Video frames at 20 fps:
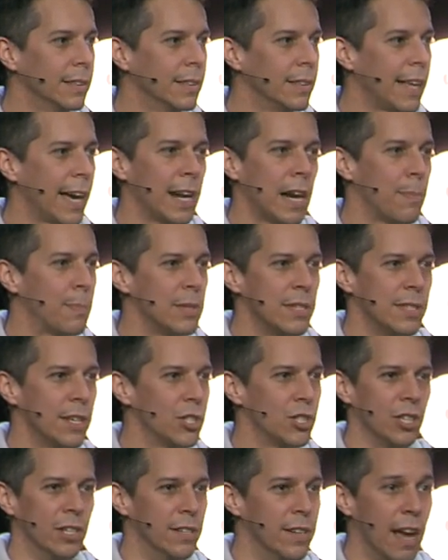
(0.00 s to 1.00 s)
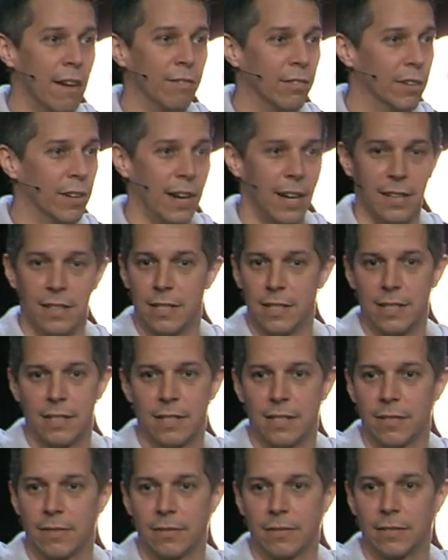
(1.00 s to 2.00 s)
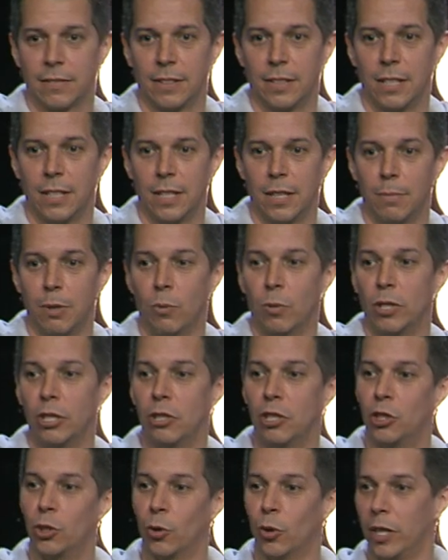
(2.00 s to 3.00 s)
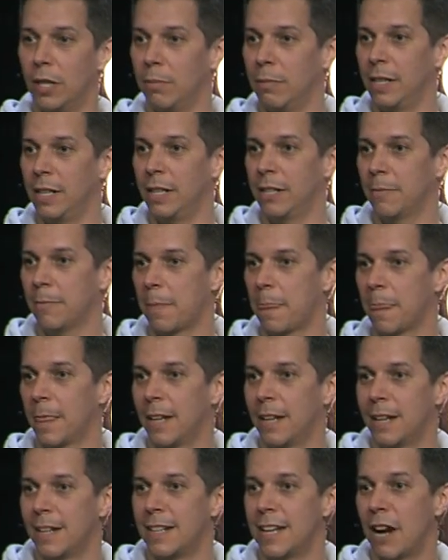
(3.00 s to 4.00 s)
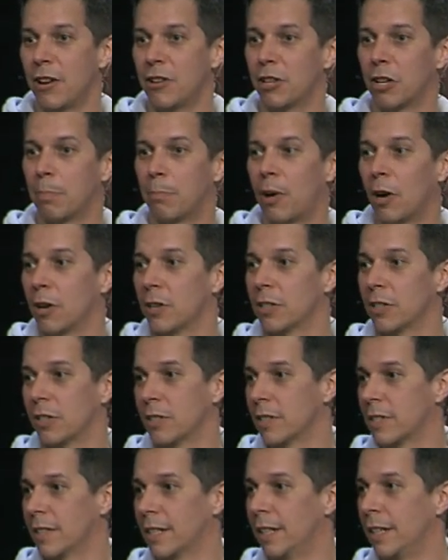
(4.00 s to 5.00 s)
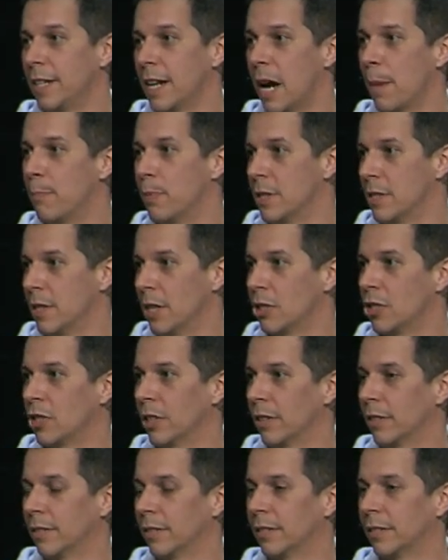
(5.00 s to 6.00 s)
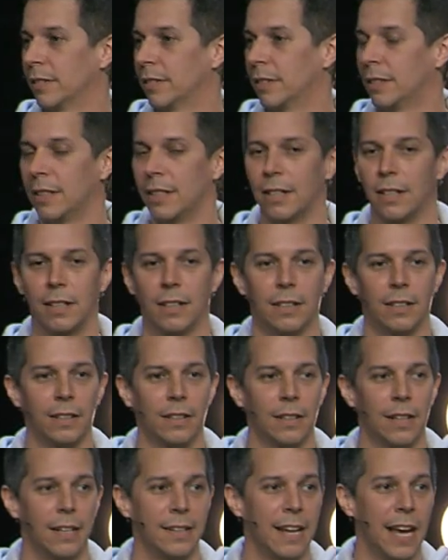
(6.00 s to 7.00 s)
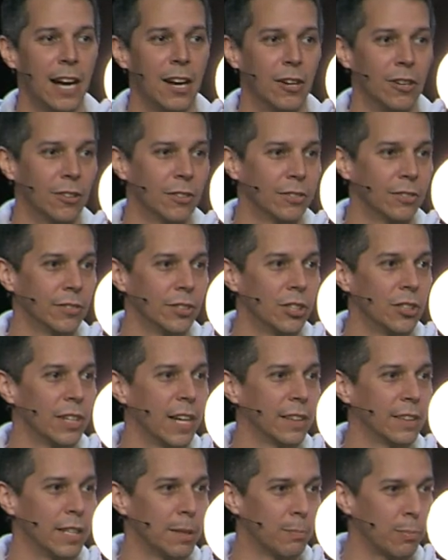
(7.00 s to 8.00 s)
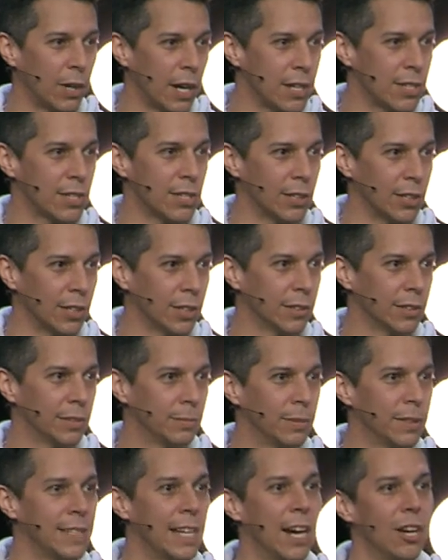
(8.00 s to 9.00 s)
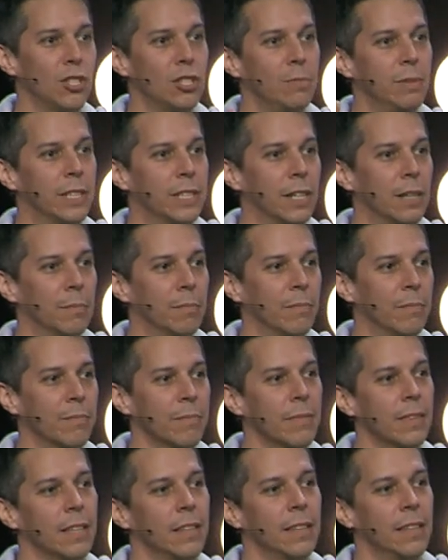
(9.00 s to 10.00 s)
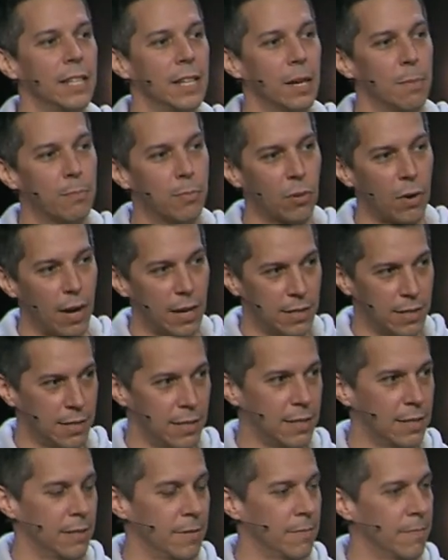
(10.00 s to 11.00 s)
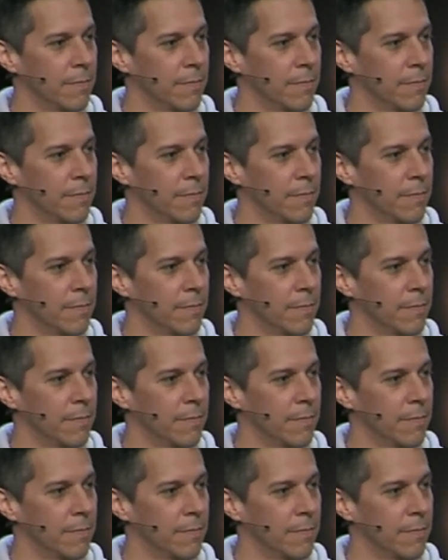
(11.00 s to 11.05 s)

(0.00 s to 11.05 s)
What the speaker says: That opposition never ends. But when you join me, now you're partners in the opposition. And now you're not the oppressor, but now you become the oppressed.